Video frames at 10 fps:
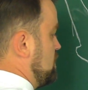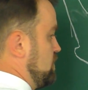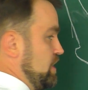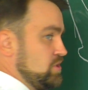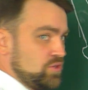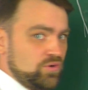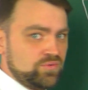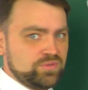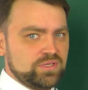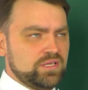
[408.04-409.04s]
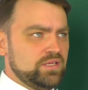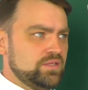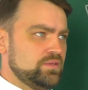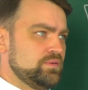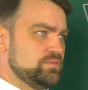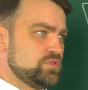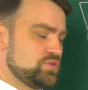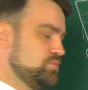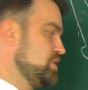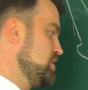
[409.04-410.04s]
later on in
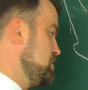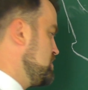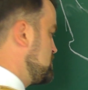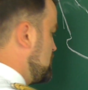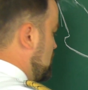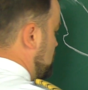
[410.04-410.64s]
some years,